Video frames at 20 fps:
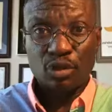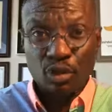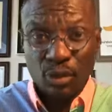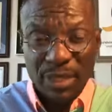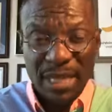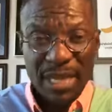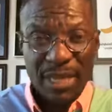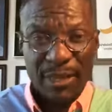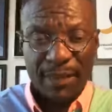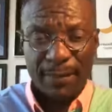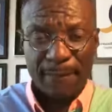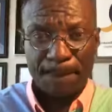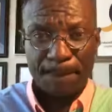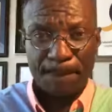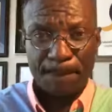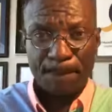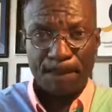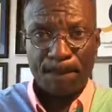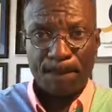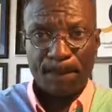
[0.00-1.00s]
Today,
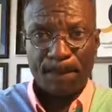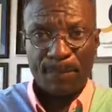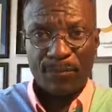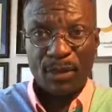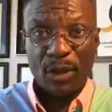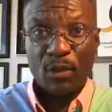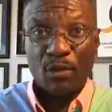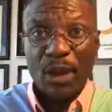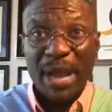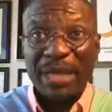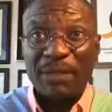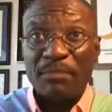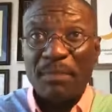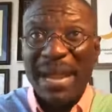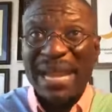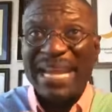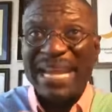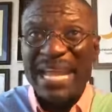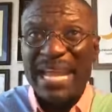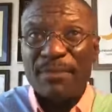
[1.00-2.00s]
write
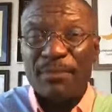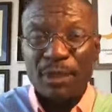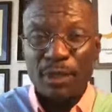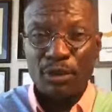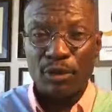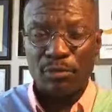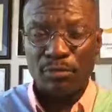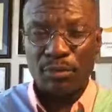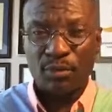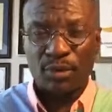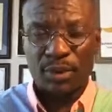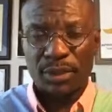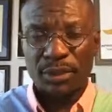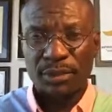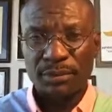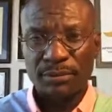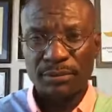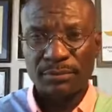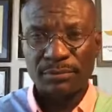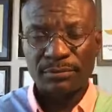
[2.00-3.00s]
my name in your
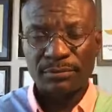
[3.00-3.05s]
book.